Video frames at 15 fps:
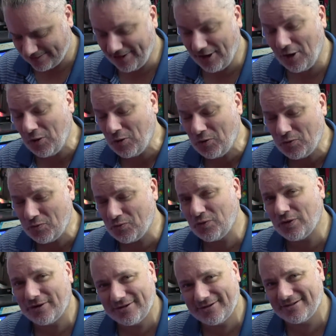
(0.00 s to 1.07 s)

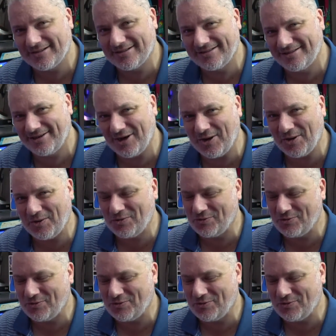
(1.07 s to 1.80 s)
No! No!